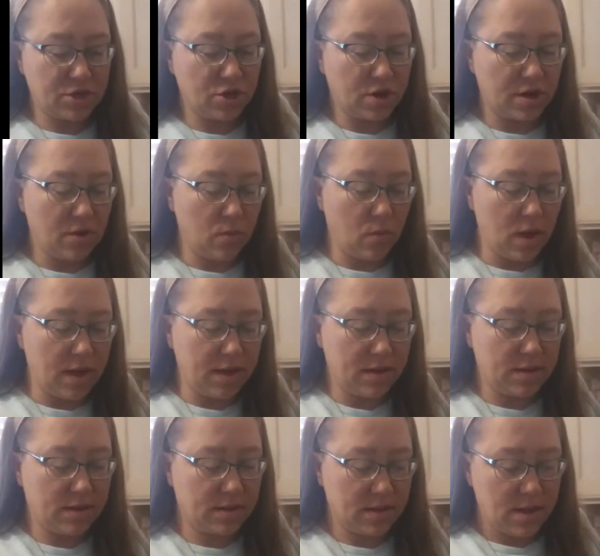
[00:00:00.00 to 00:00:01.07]
You're going to
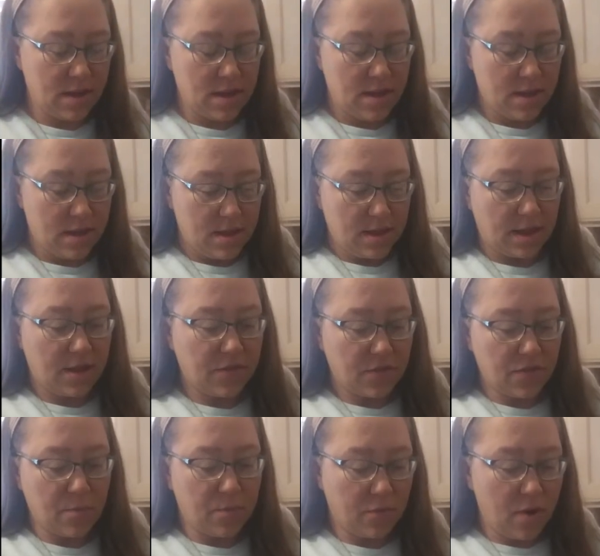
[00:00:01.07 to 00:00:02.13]
want either
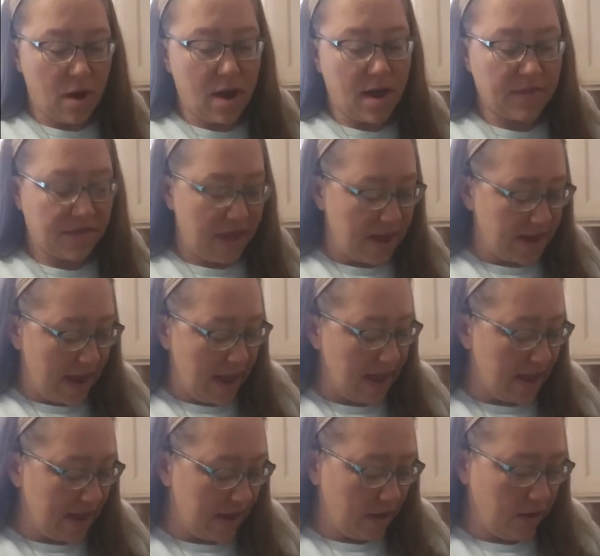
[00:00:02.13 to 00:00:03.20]
the broth, and
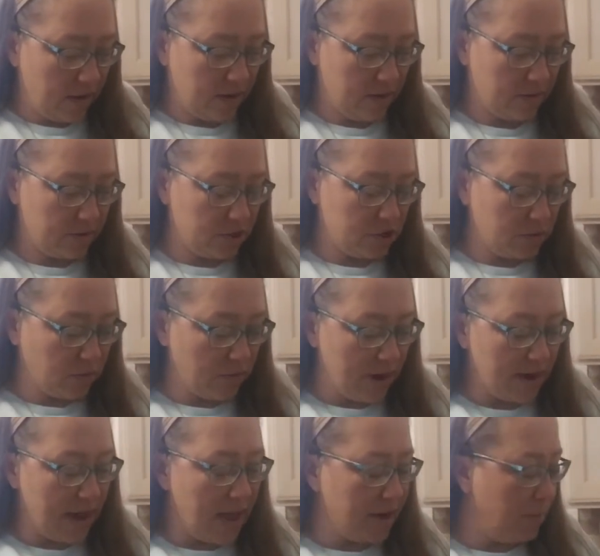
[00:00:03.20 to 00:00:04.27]
I
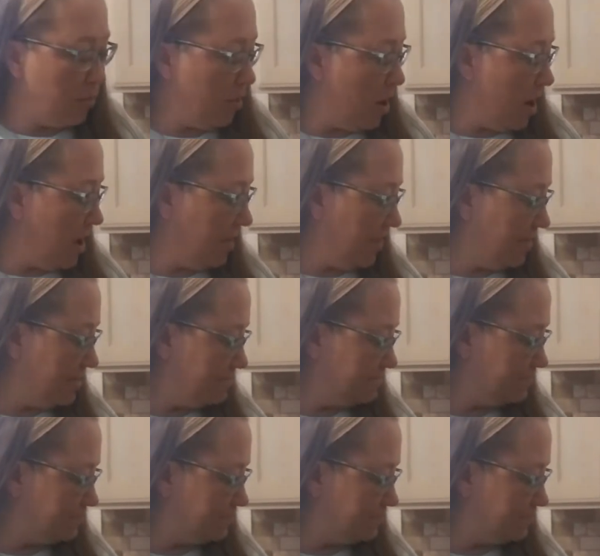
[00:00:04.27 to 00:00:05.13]
ran out of broth.